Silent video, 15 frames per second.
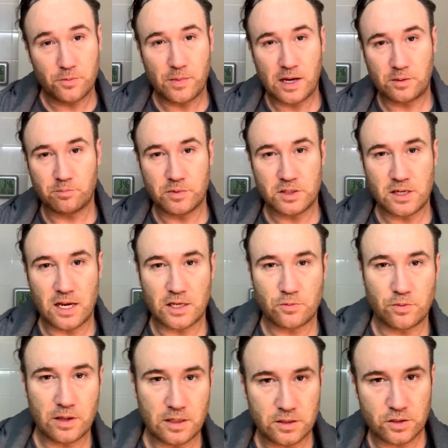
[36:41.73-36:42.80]
make mistakes
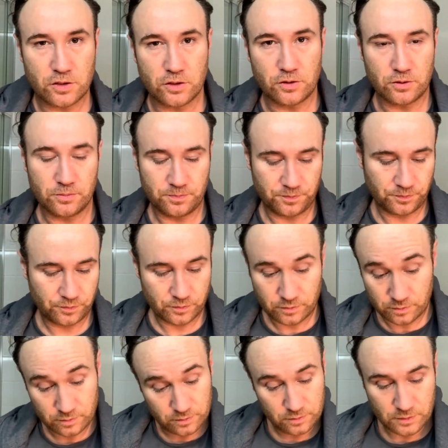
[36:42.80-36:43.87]
with these two
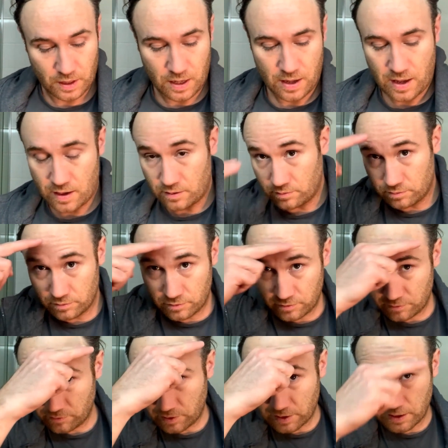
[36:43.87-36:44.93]
and
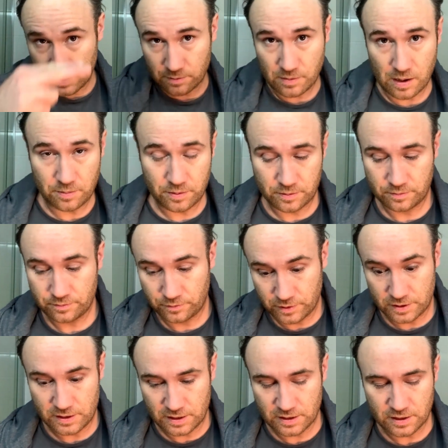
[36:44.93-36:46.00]
clean them up with
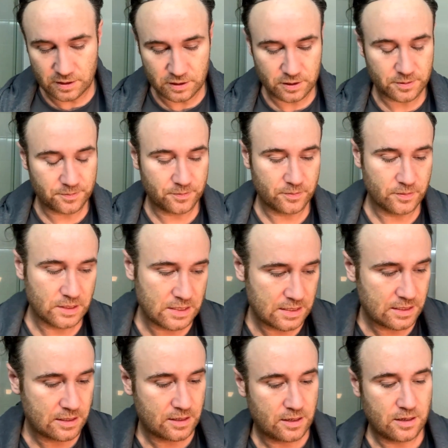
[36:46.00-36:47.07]
scissors.
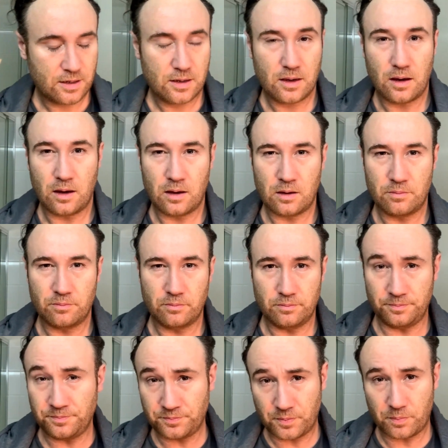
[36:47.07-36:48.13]

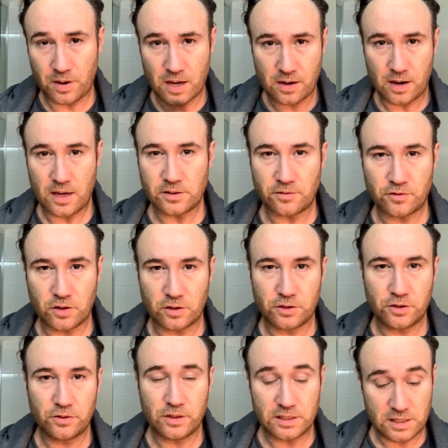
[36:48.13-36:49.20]
But as I've told
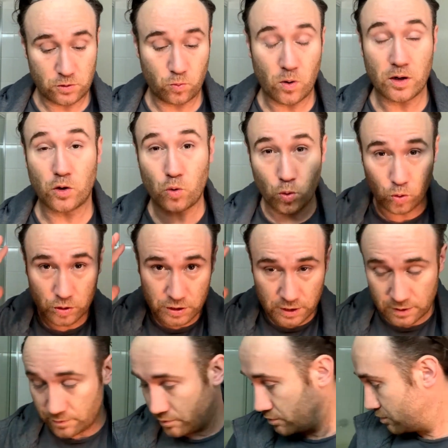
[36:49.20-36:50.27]
you, this is
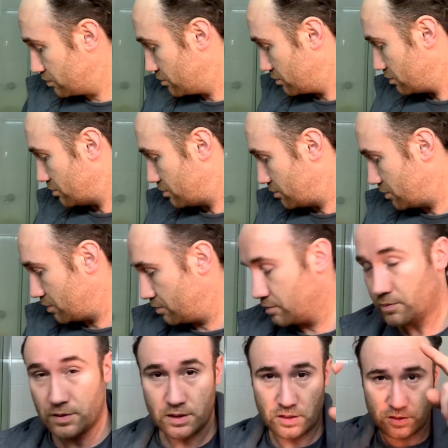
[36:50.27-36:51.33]
1/4.
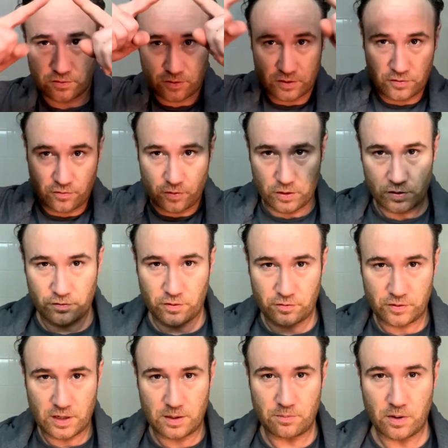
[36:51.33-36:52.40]
This first
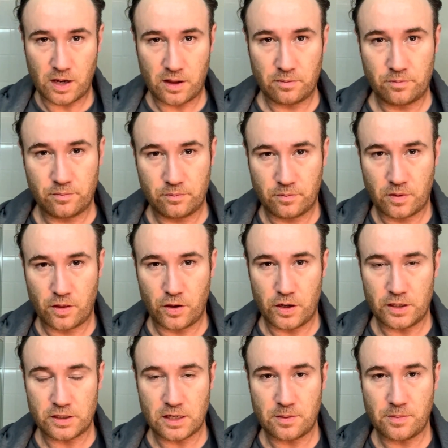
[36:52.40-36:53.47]
15 by 30
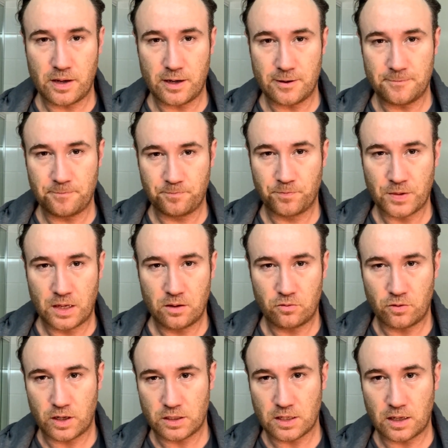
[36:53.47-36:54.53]
centimeter
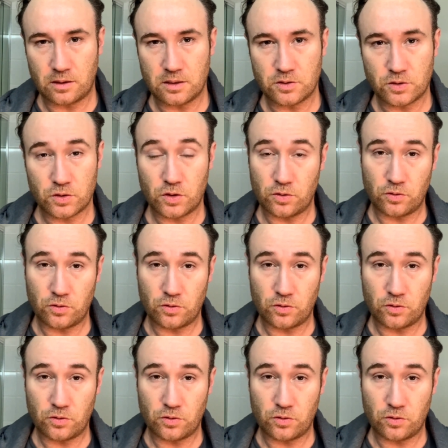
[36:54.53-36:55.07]
rectangle is